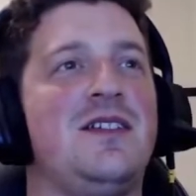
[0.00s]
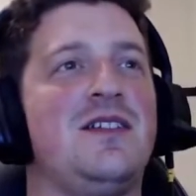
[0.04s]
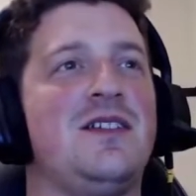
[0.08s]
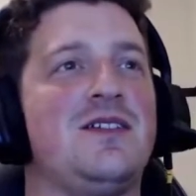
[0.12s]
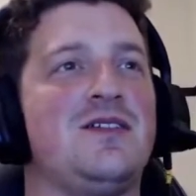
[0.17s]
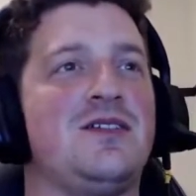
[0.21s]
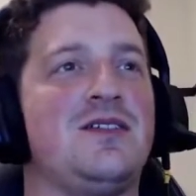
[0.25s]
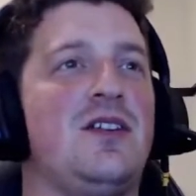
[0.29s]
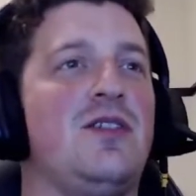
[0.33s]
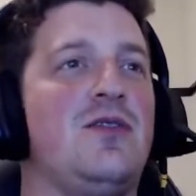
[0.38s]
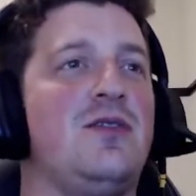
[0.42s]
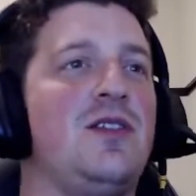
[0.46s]

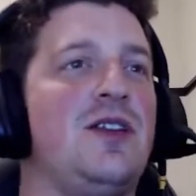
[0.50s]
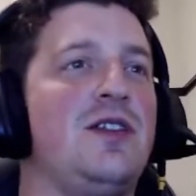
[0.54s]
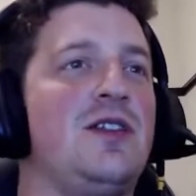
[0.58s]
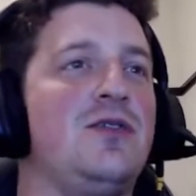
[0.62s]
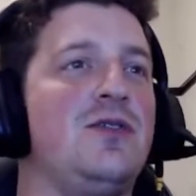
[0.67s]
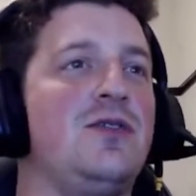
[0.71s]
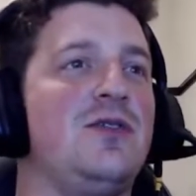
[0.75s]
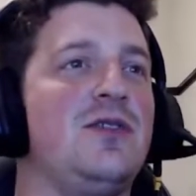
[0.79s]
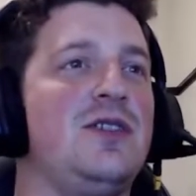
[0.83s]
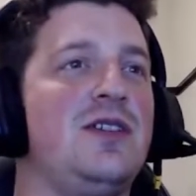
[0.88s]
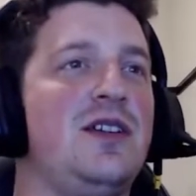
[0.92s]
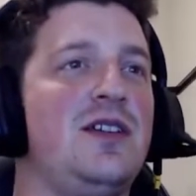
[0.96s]
So they're
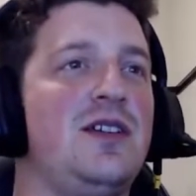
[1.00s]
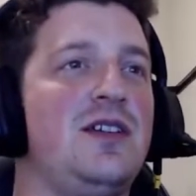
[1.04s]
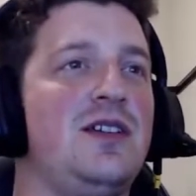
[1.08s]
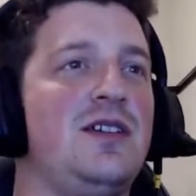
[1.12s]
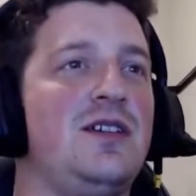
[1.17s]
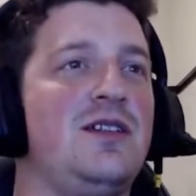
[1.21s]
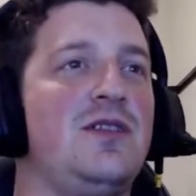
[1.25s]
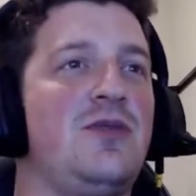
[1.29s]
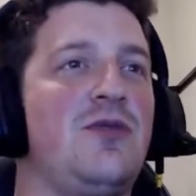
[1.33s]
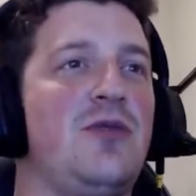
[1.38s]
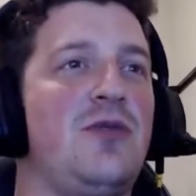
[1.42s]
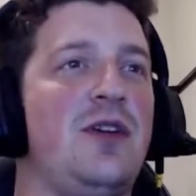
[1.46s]

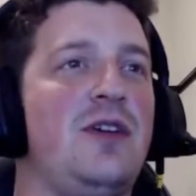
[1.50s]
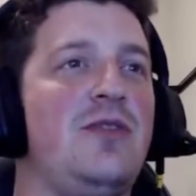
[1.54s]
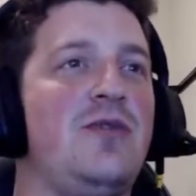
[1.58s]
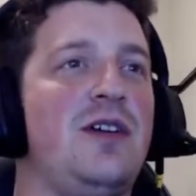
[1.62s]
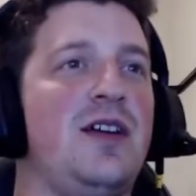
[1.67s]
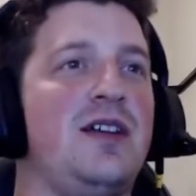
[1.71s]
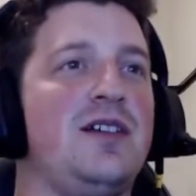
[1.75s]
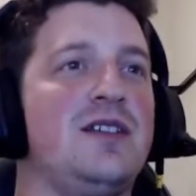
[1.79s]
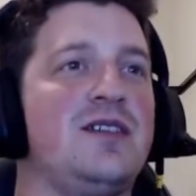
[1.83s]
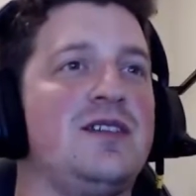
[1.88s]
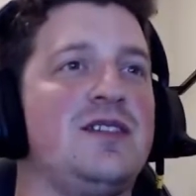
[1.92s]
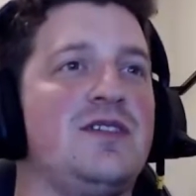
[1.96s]
talking 3
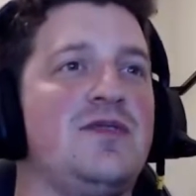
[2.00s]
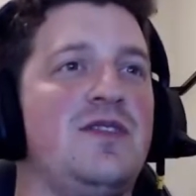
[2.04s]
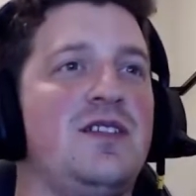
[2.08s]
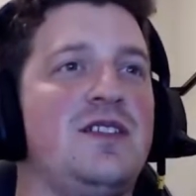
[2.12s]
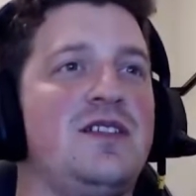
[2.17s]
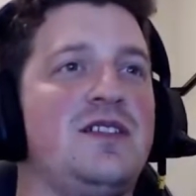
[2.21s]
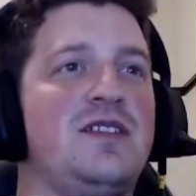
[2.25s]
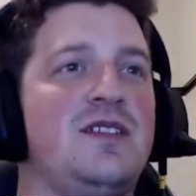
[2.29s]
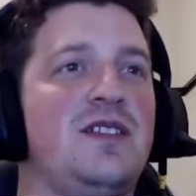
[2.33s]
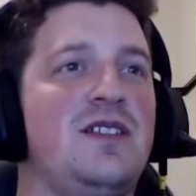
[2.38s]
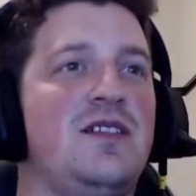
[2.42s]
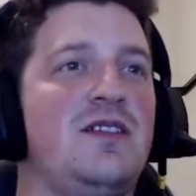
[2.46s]
rounds for
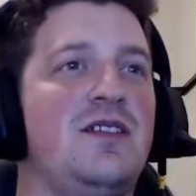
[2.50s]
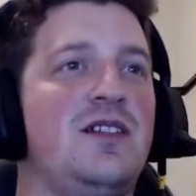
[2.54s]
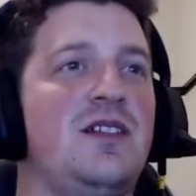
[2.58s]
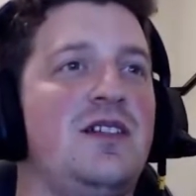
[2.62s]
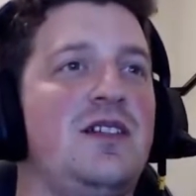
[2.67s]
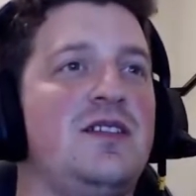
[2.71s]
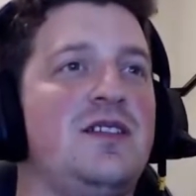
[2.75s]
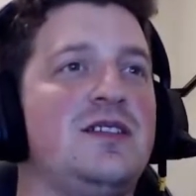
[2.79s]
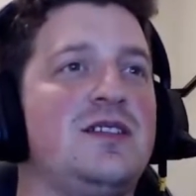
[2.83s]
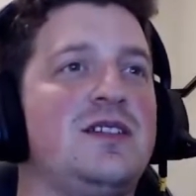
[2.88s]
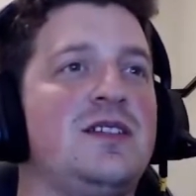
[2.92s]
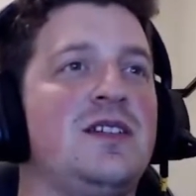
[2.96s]
this
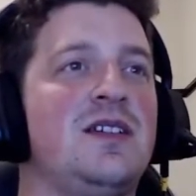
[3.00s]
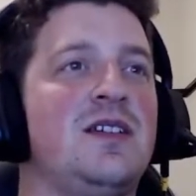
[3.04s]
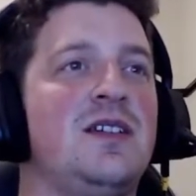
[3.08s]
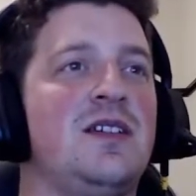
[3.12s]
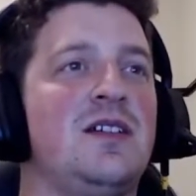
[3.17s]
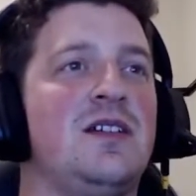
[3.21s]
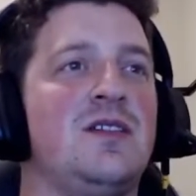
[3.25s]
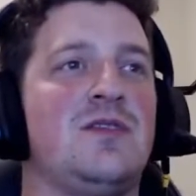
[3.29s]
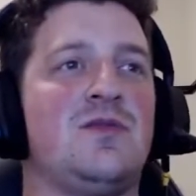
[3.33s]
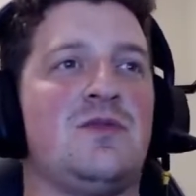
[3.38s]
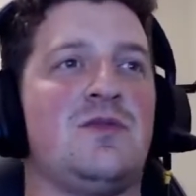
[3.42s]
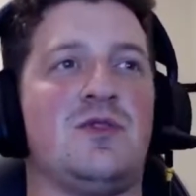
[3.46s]
series,
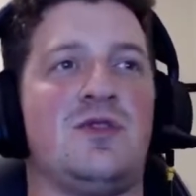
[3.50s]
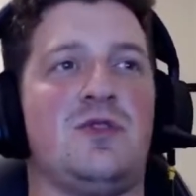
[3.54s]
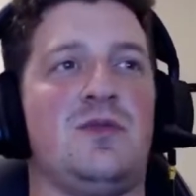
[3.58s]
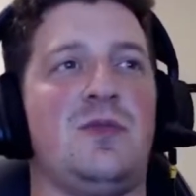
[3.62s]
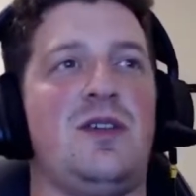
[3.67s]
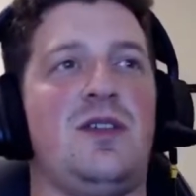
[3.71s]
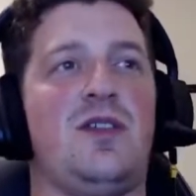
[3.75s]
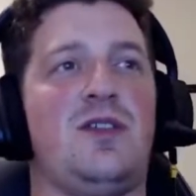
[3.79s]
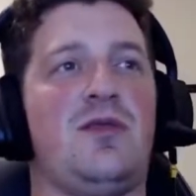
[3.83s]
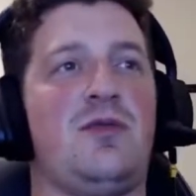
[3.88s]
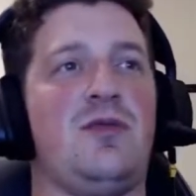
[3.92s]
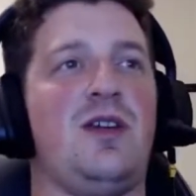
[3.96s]
which will
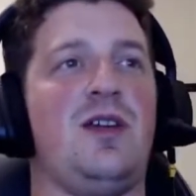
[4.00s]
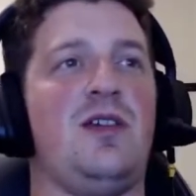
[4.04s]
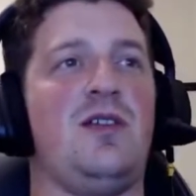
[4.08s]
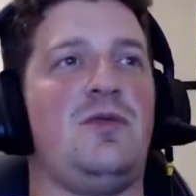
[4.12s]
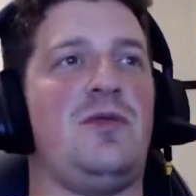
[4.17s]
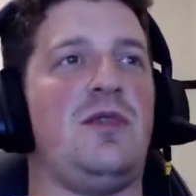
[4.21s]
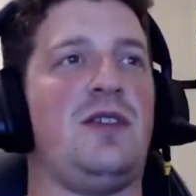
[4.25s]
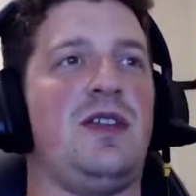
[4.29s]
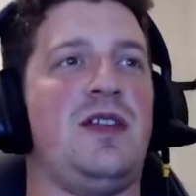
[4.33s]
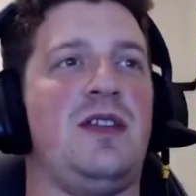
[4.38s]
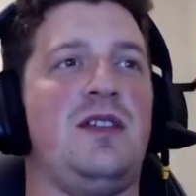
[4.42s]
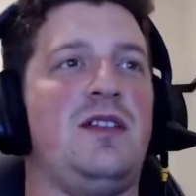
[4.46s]
be 3
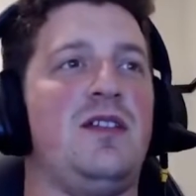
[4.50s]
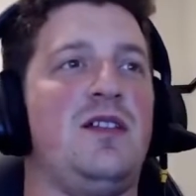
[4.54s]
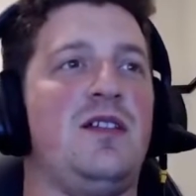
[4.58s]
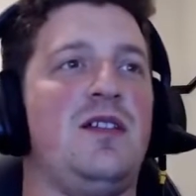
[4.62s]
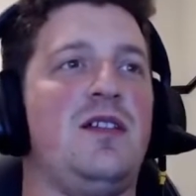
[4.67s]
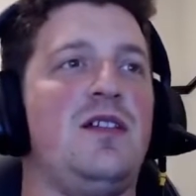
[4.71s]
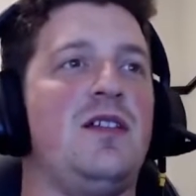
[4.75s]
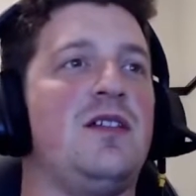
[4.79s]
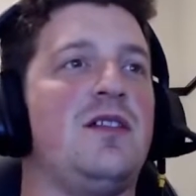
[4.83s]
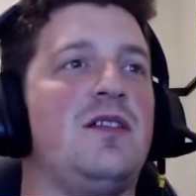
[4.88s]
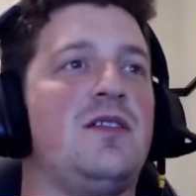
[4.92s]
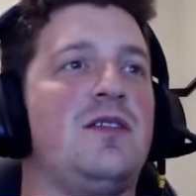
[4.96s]
within
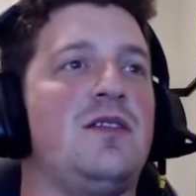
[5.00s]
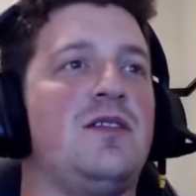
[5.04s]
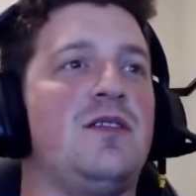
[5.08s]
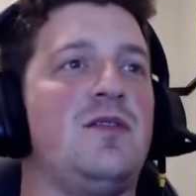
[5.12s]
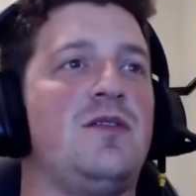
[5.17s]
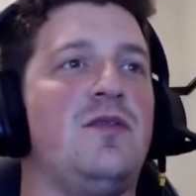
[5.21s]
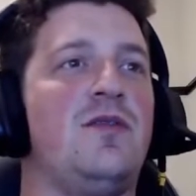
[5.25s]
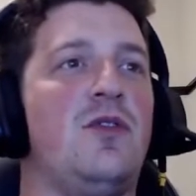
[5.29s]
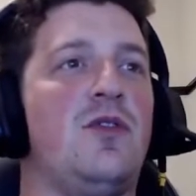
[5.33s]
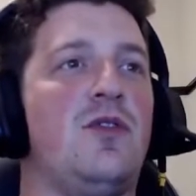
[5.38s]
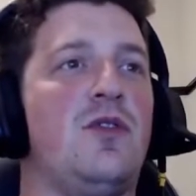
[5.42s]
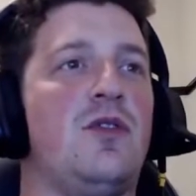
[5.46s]
the
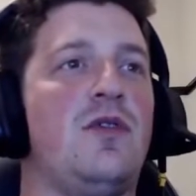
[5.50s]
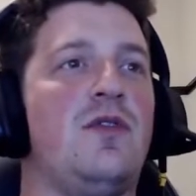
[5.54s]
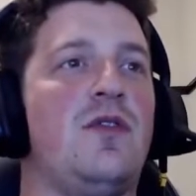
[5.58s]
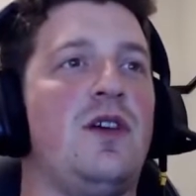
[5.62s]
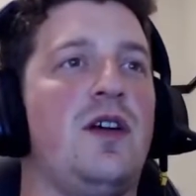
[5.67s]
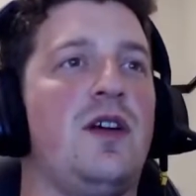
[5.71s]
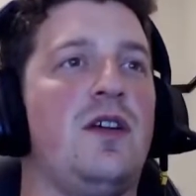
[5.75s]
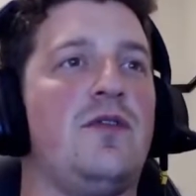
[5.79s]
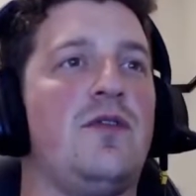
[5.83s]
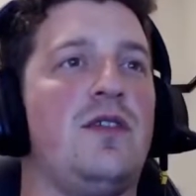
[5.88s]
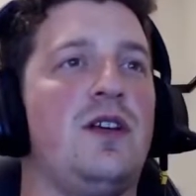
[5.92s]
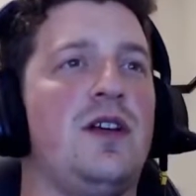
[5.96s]
4 or
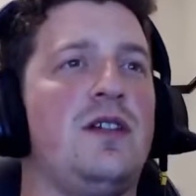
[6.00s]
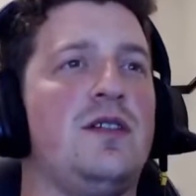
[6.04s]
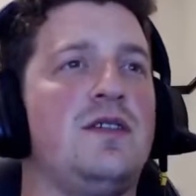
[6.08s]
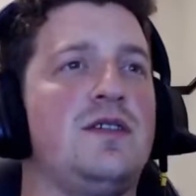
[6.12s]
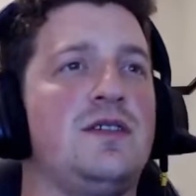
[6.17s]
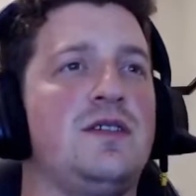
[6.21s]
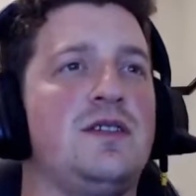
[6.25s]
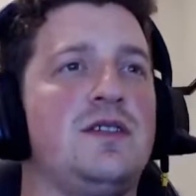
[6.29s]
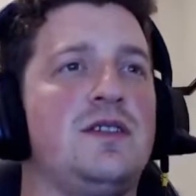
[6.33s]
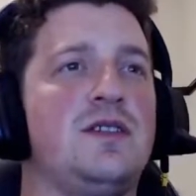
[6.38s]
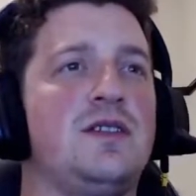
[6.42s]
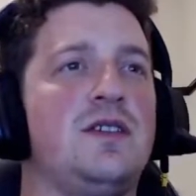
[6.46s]
5
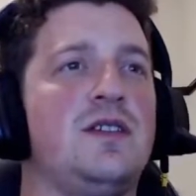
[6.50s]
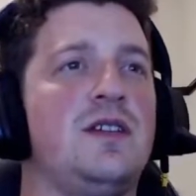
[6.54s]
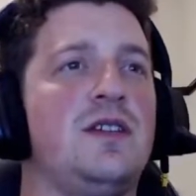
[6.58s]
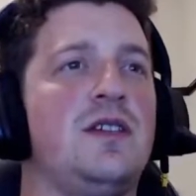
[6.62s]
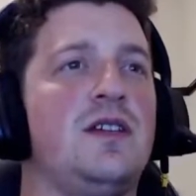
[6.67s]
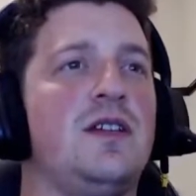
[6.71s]
rounds,